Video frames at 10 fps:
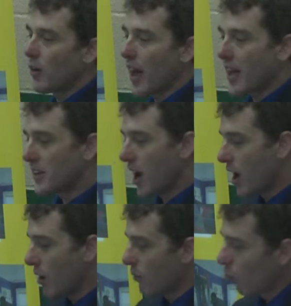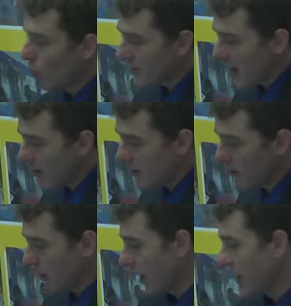a resume, you know,
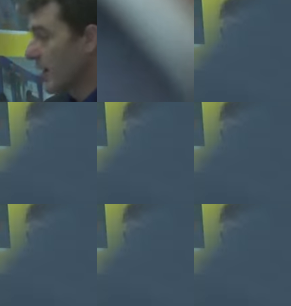update it, make sure